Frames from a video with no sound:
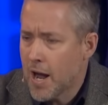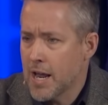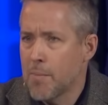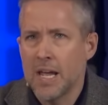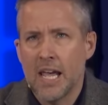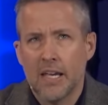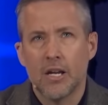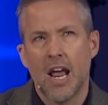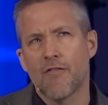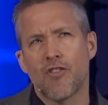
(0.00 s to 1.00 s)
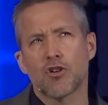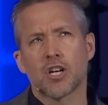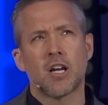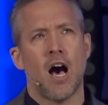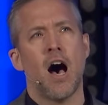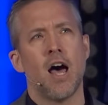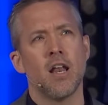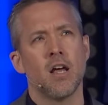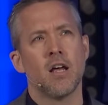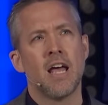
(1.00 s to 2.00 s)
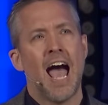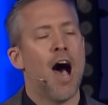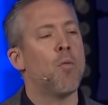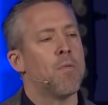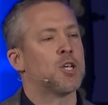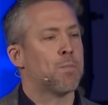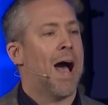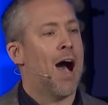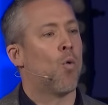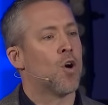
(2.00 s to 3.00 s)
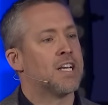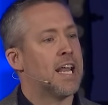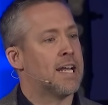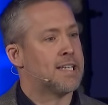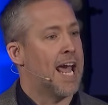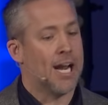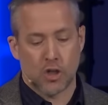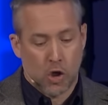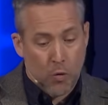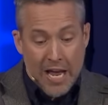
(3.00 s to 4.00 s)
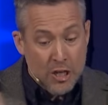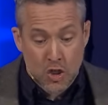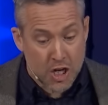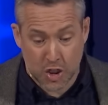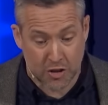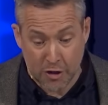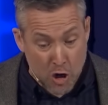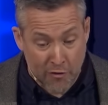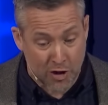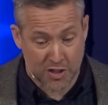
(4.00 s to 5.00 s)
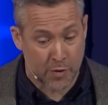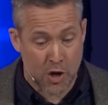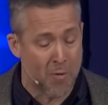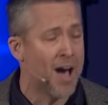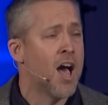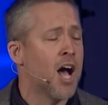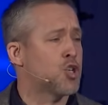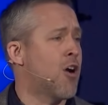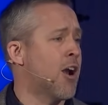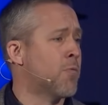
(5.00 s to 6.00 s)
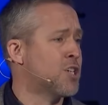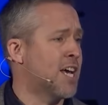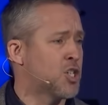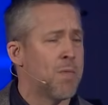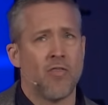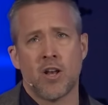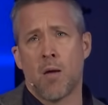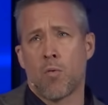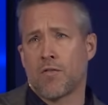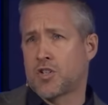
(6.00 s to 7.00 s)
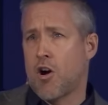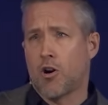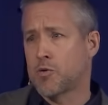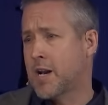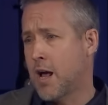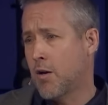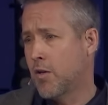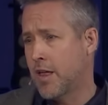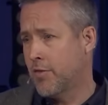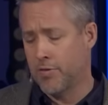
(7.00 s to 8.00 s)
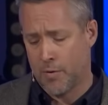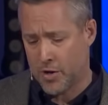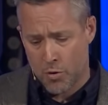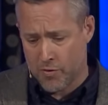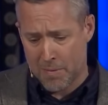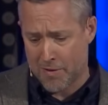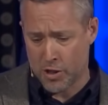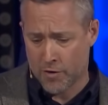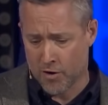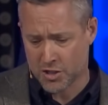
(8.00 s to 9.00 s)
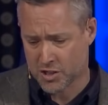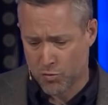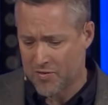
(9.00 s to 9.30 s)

Right? I mean, if there's a God, how much power did it take to create just the universe that we know about? Astronomers estimate the number of stars right now in, that we know about in the universe is